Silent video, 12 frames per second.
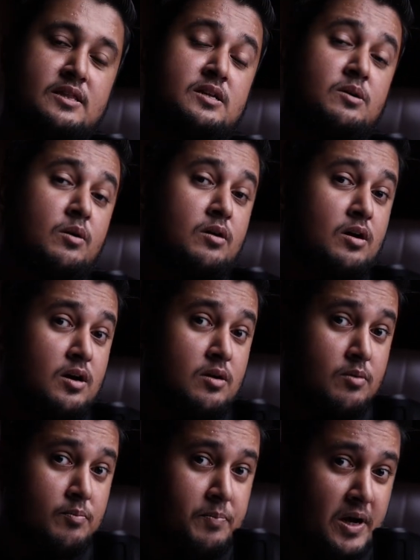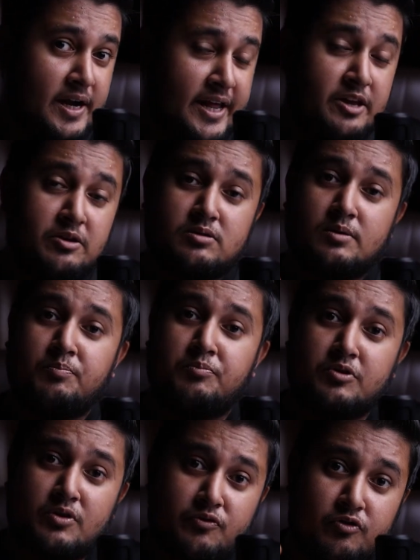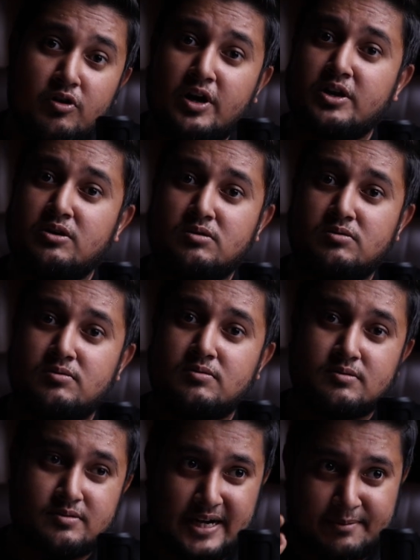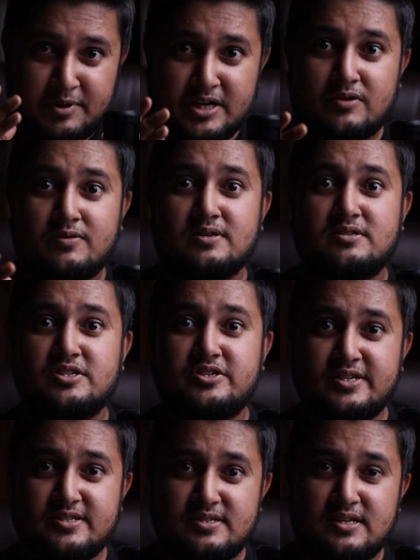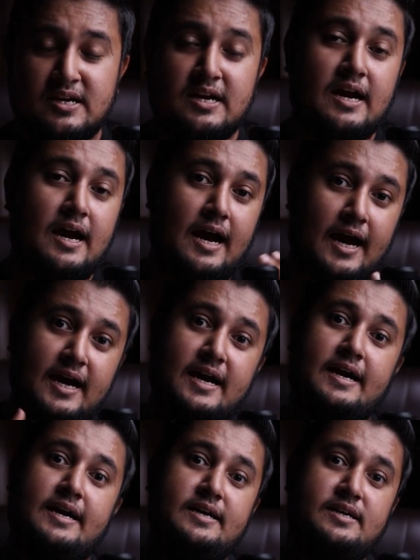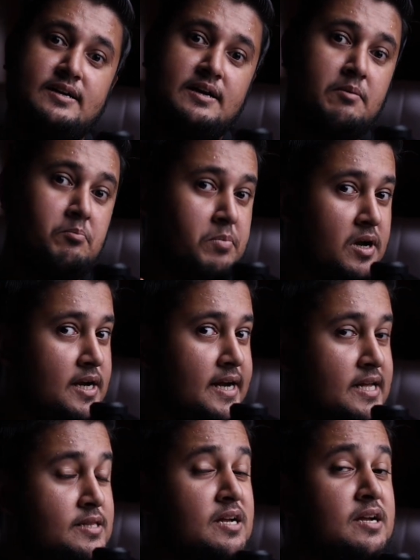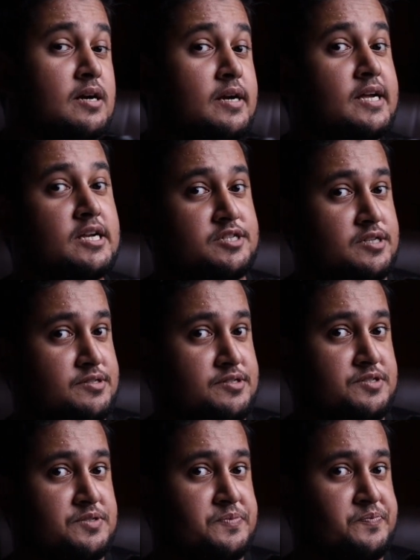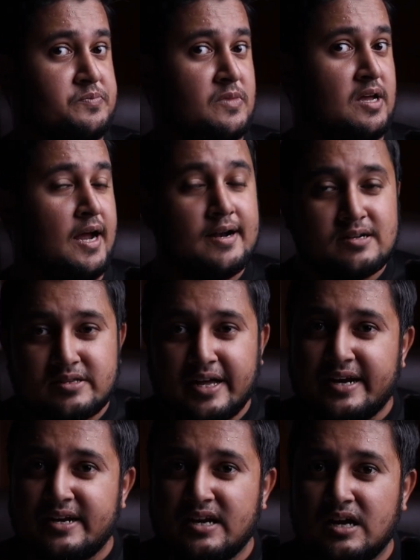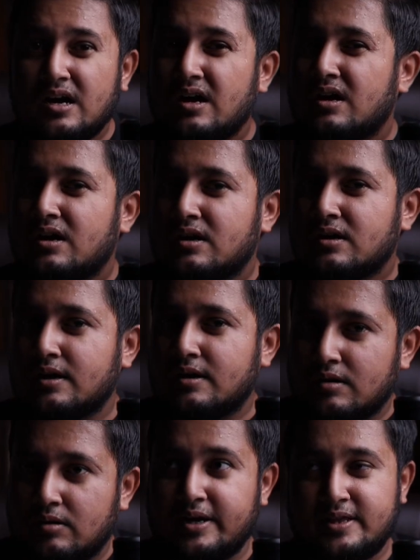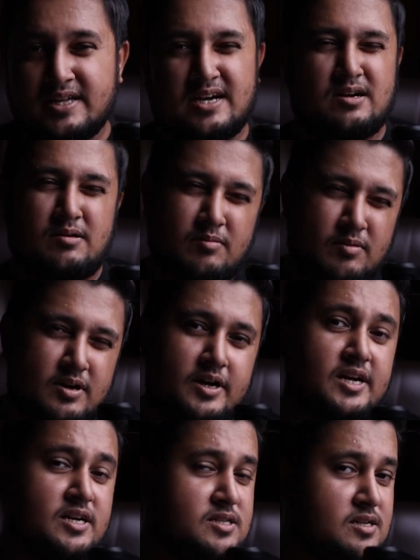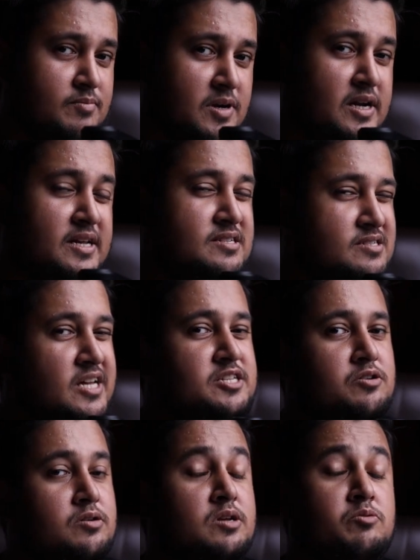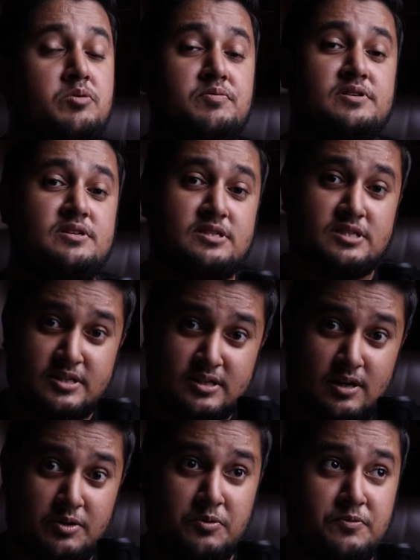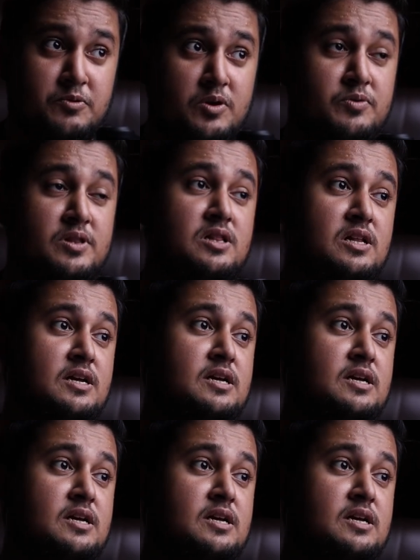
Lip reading: the building your portfolio, that particular series, and building the connections. And then in the connection building stage only, we will